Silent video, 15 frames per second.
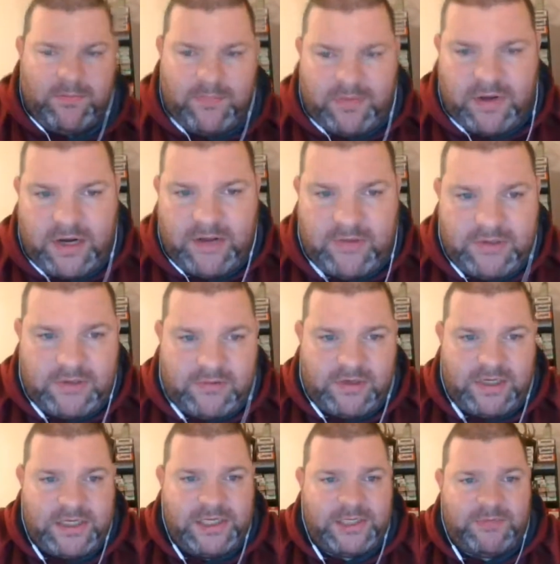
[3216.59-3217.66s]
But it was
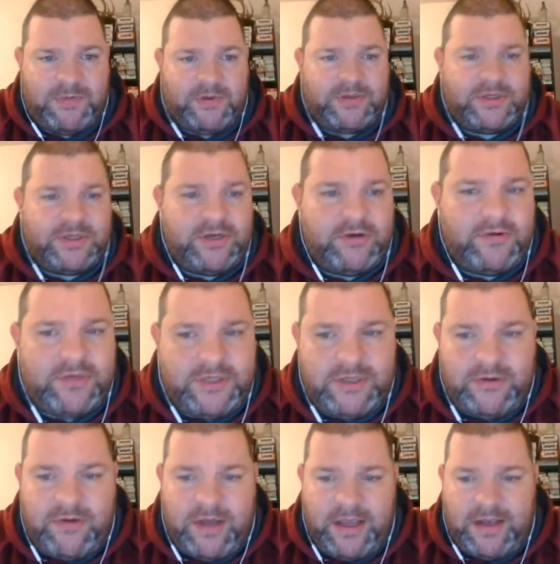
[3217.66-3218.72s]
originally supposed to go
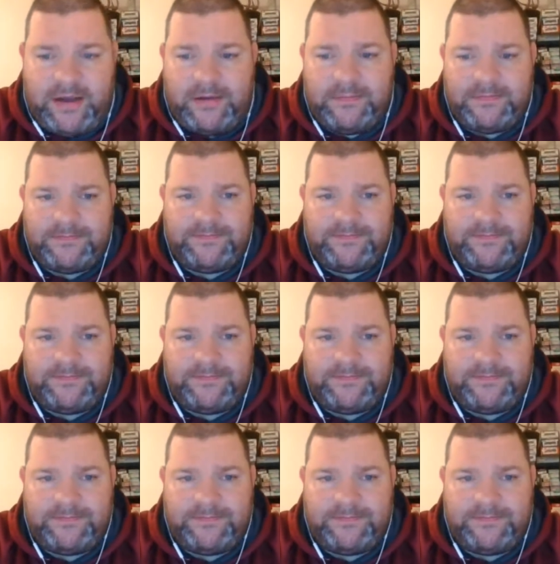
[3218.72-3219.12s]
to a